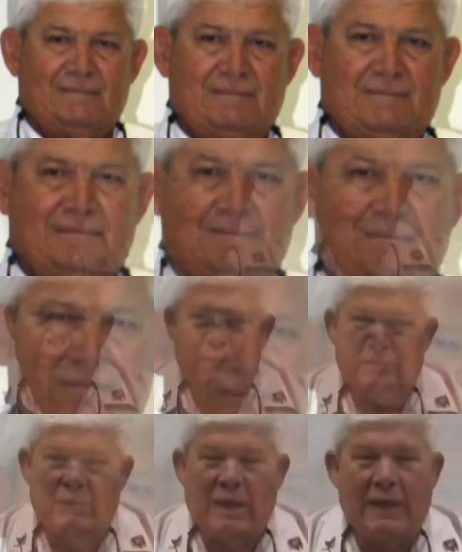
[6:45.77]
And I think
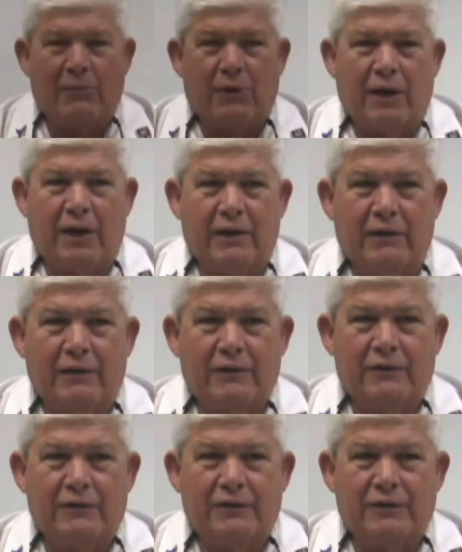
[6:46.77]
the bottom line
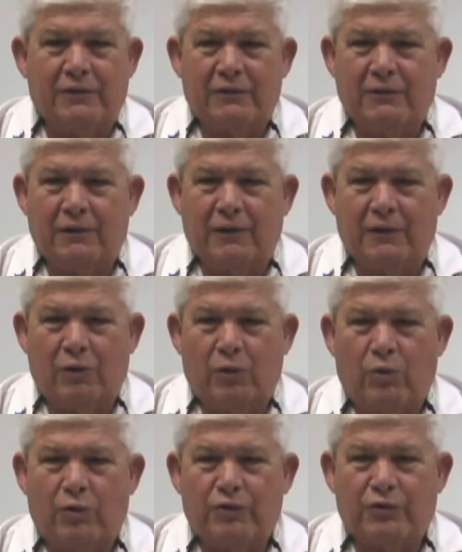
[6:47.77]
is uh,
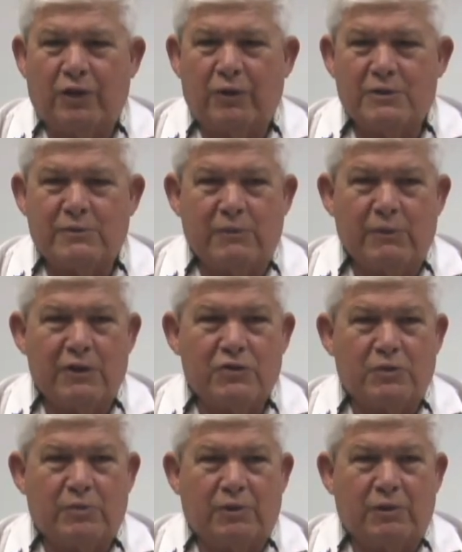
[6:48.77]
goals should always be
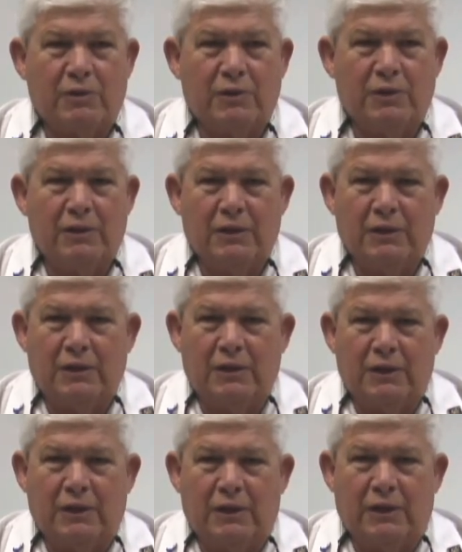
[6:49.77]
measurable.
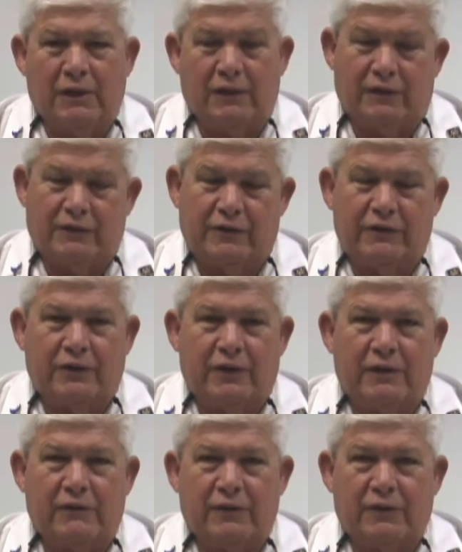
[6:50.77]
And in the
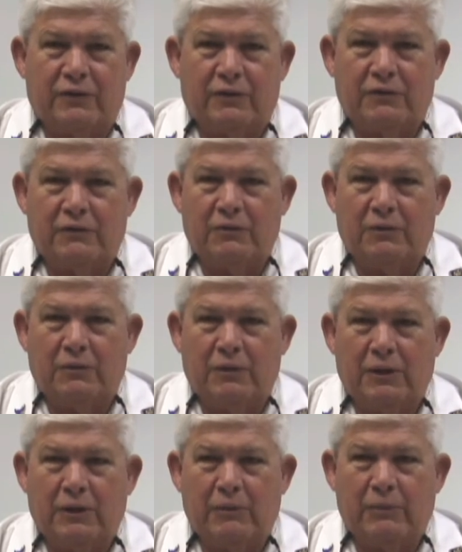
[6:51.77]
Sunshine Division,
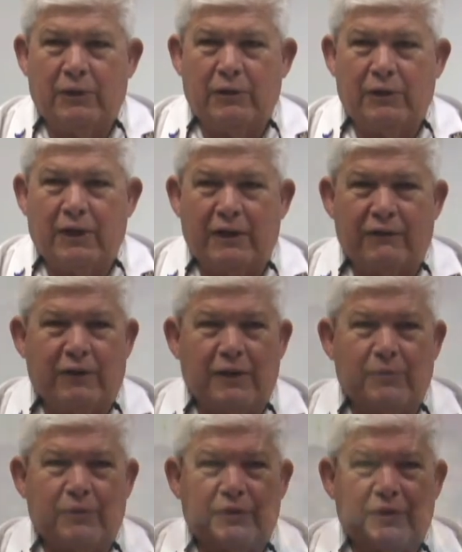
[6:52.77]
uh, better than
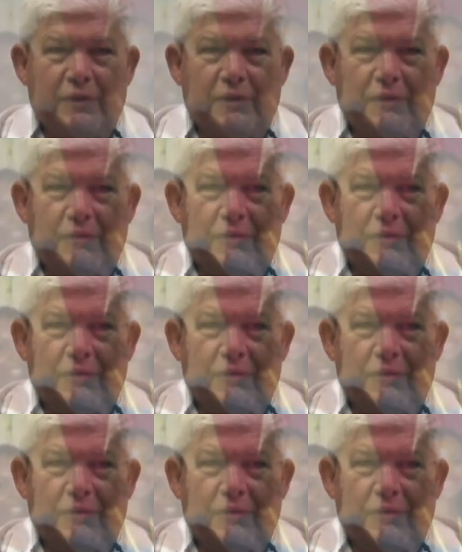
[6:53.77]
95% of